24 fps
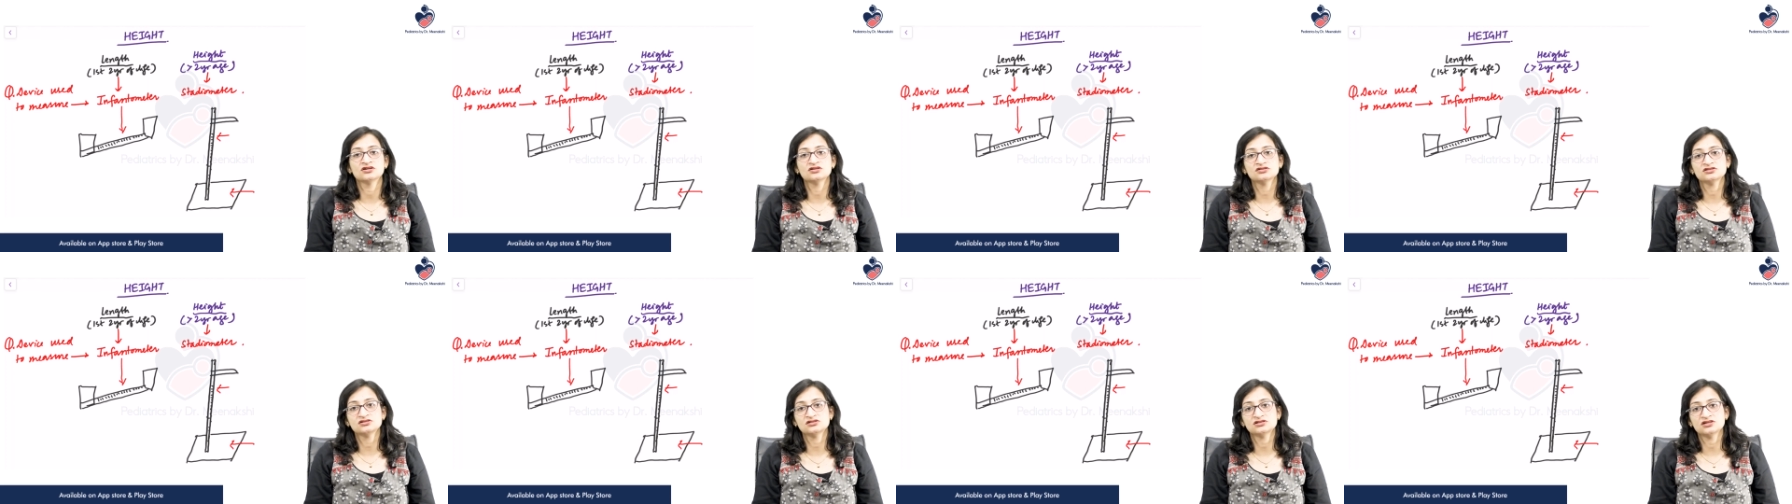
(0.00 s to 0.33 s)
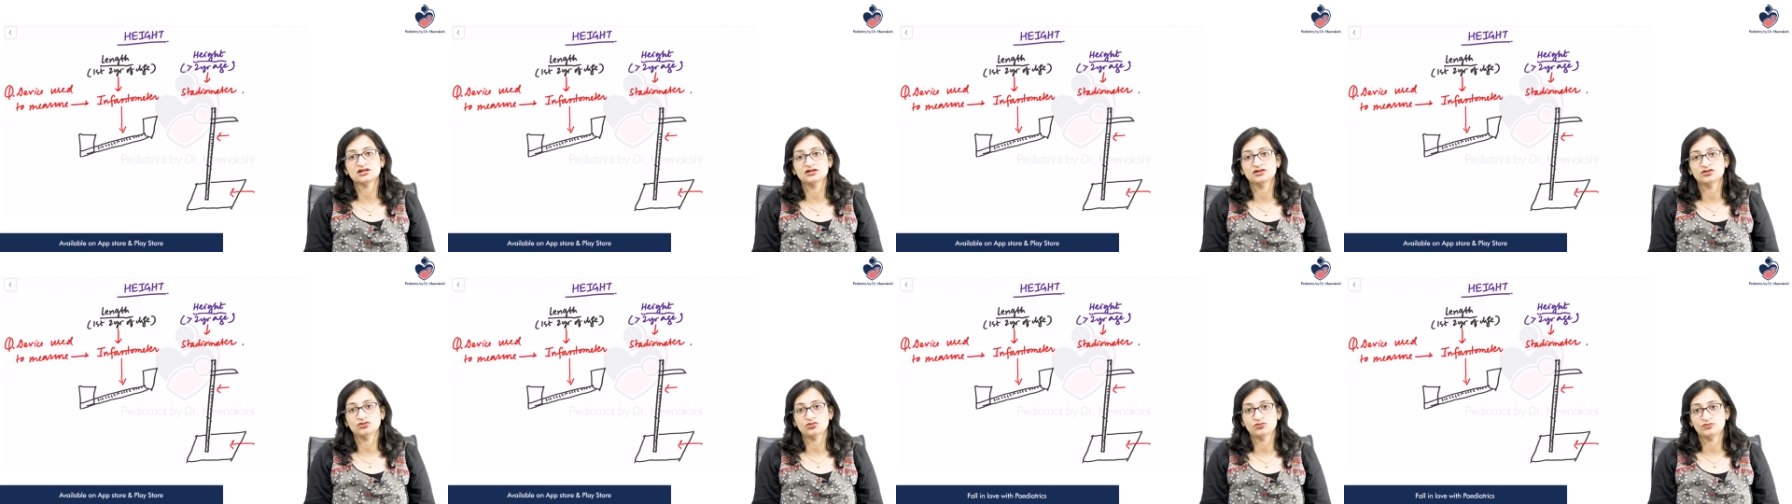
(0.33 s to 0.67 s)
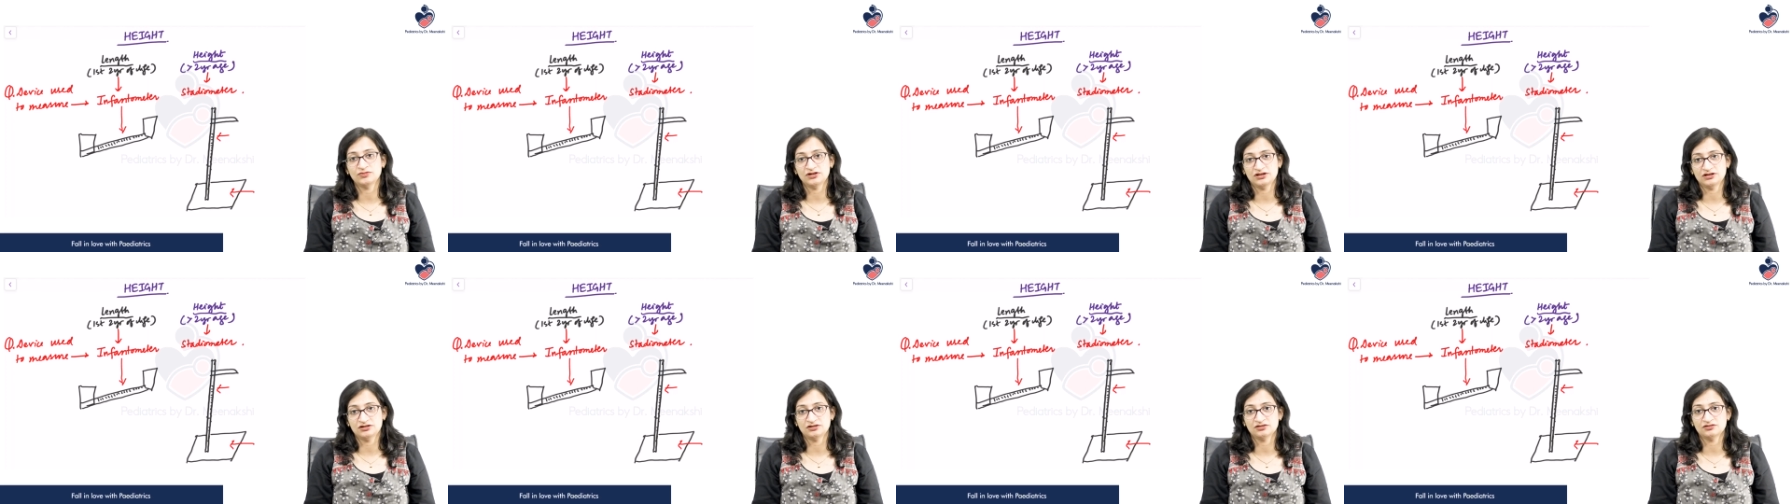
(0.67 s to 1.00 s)
a
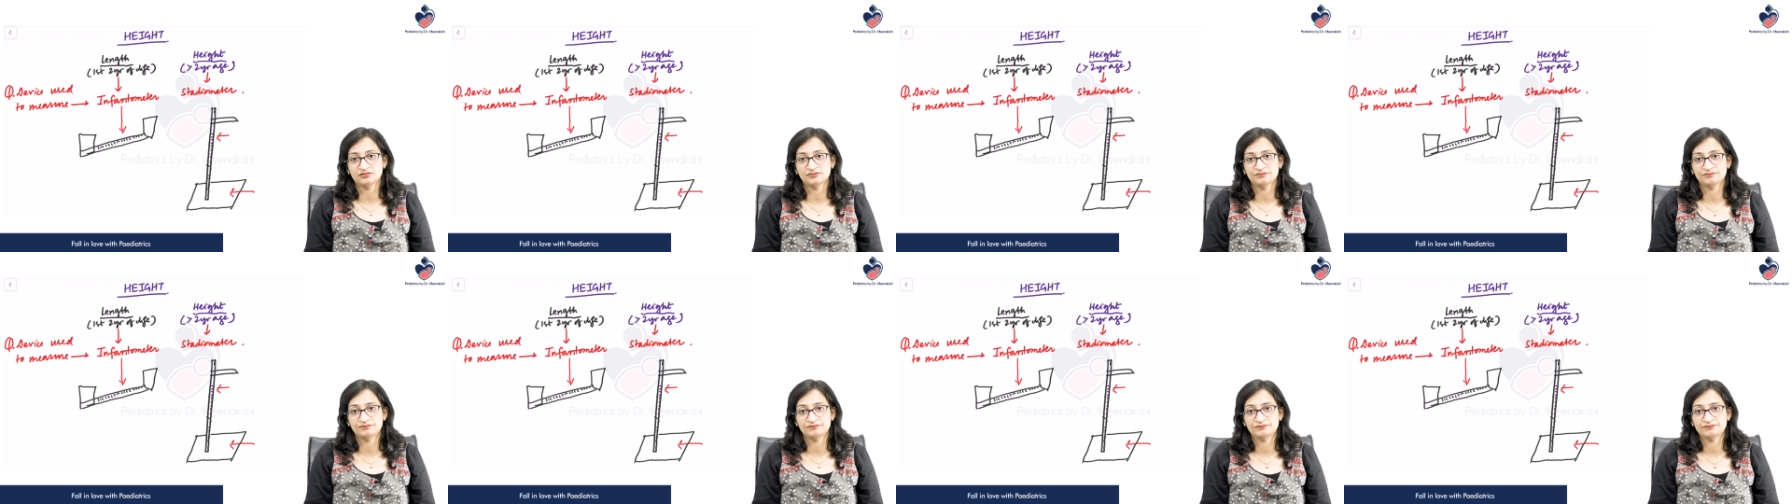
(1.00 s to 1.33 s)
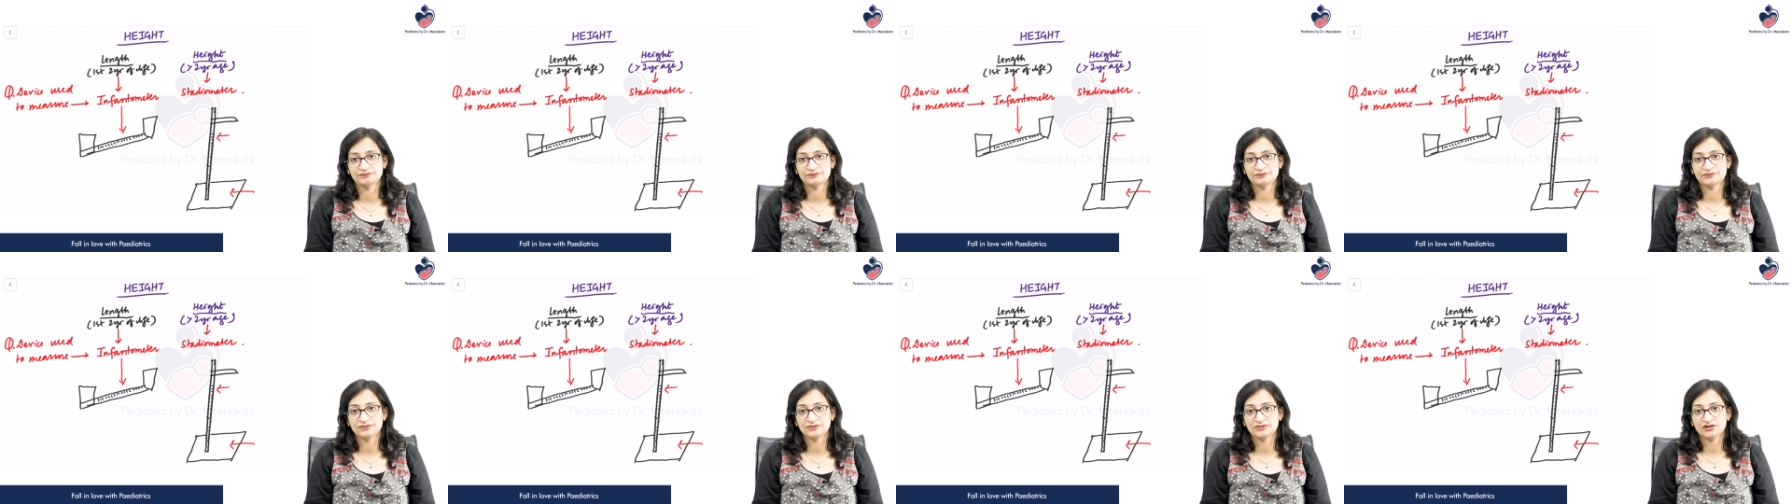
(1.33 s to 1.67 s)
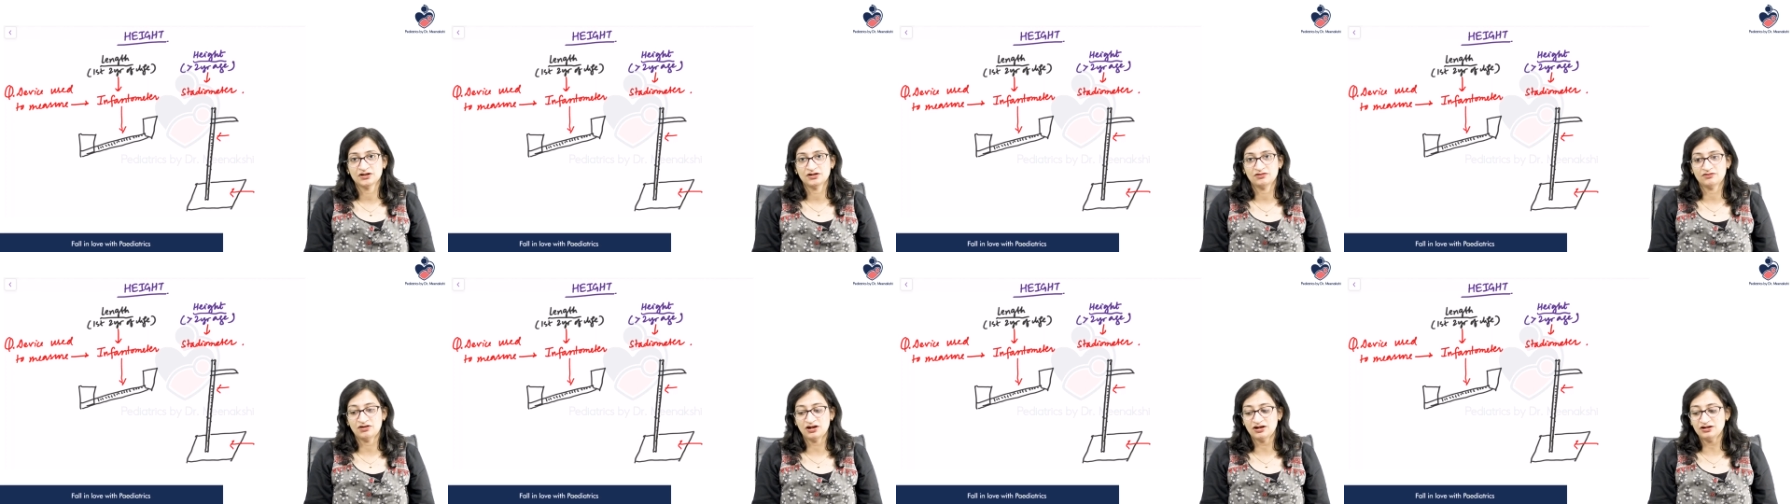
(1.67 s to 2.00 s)
stadiometer,
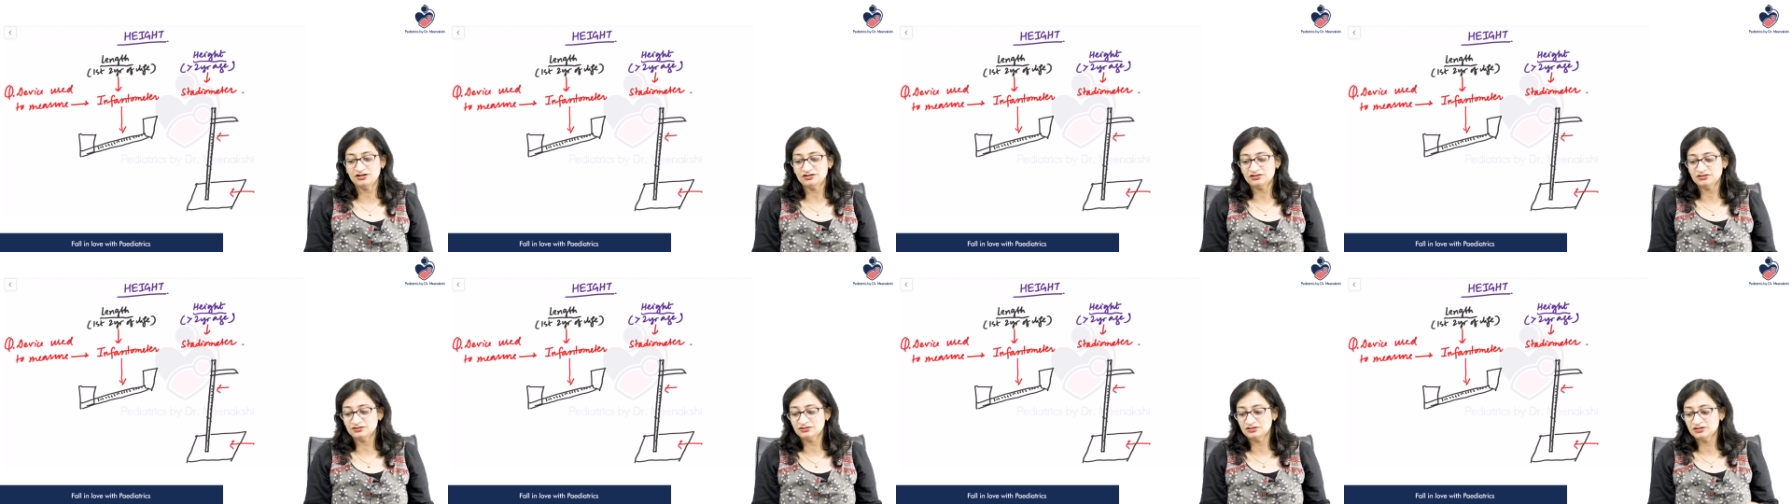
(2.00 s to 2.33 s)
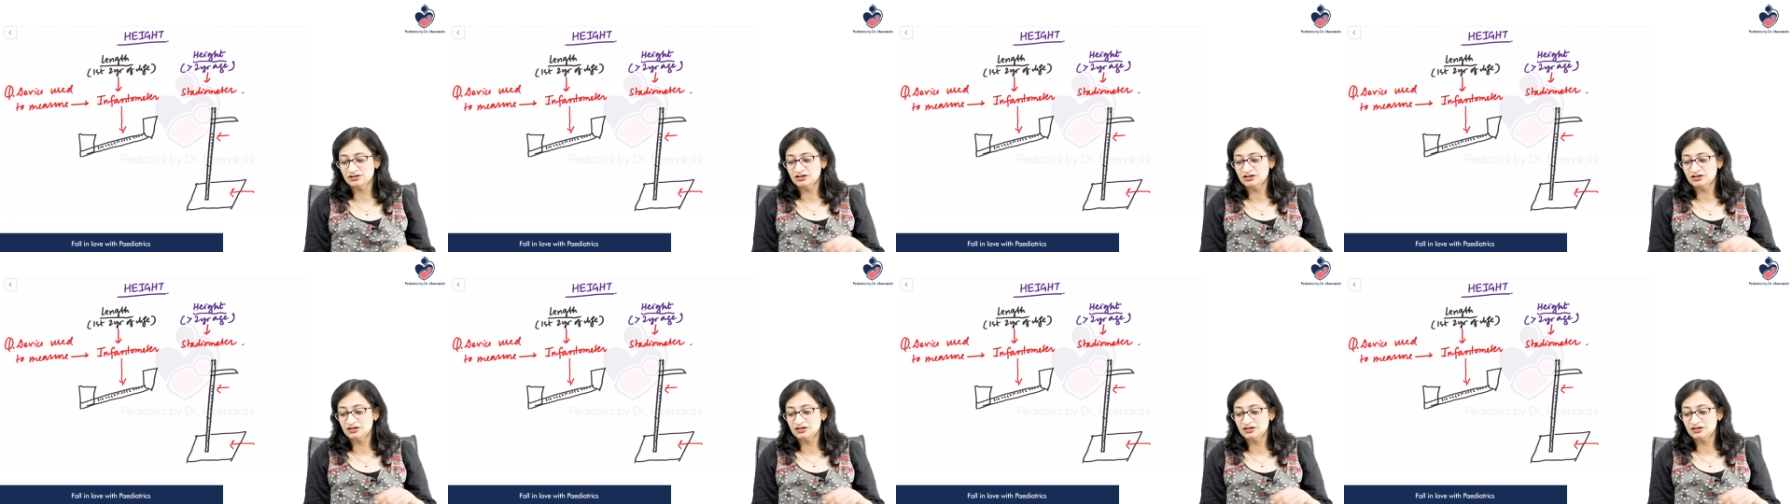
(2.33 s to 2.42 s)
right?